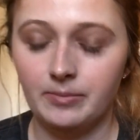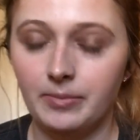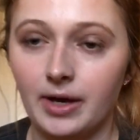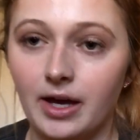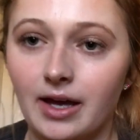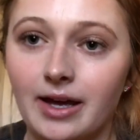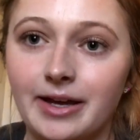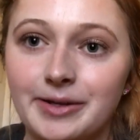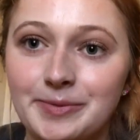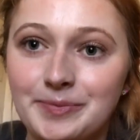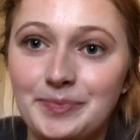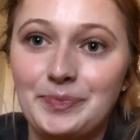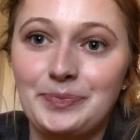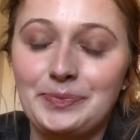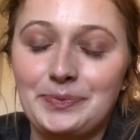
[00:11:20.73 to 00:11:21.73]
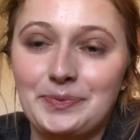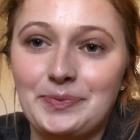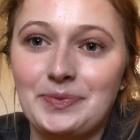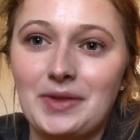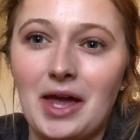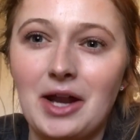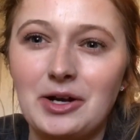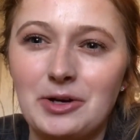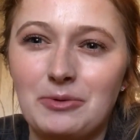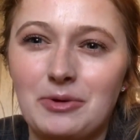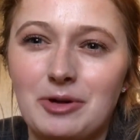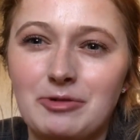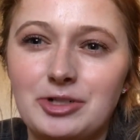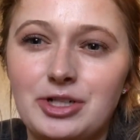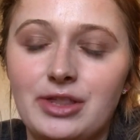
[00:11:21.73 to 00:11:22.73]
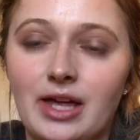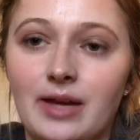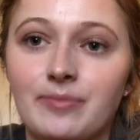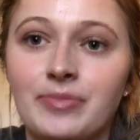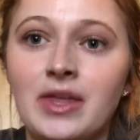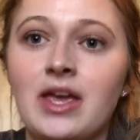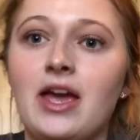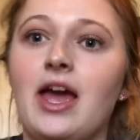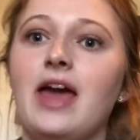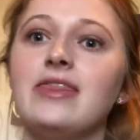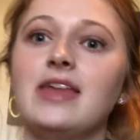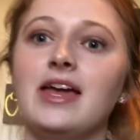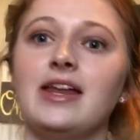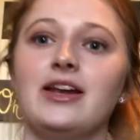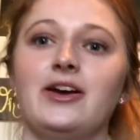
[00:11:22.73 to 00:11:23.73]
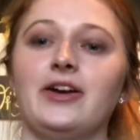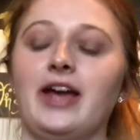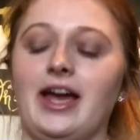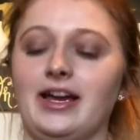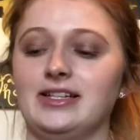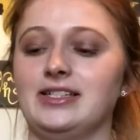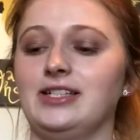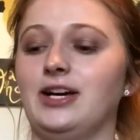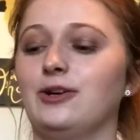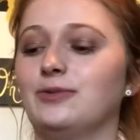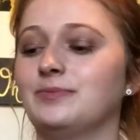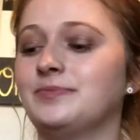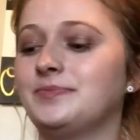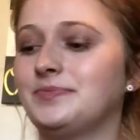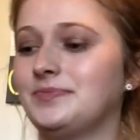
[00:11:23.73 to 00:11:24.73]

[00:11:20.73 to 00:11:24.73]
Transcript: But, I don't know, what would you think? And then, okay, so,